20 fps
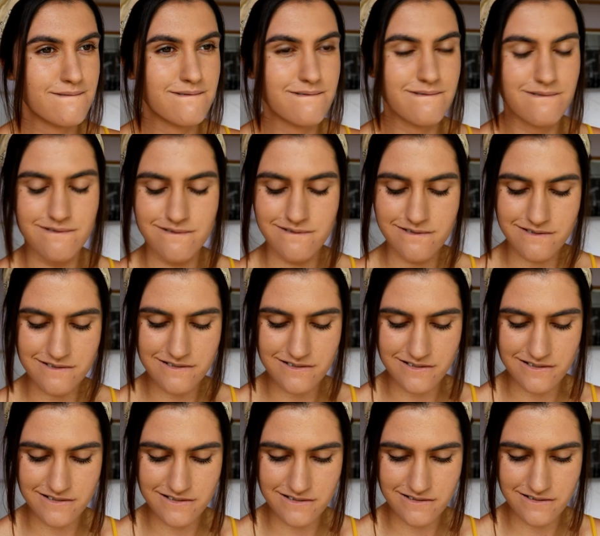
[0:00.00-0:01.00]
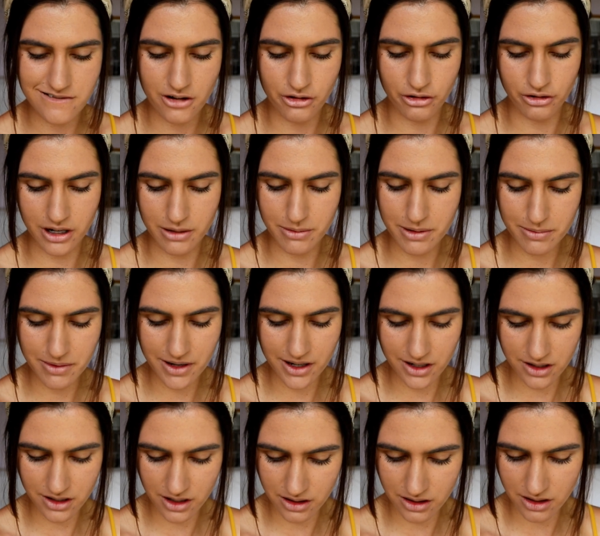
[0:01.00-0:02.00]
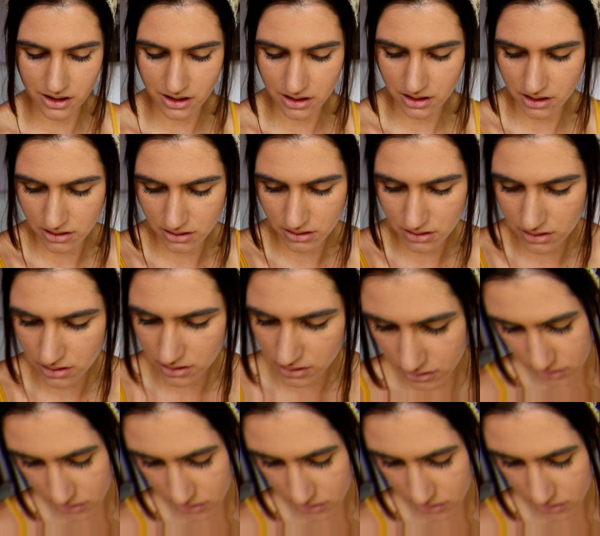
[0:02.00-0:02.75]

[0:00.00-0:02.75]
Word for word: what is it again? Creamy beige, I think it is.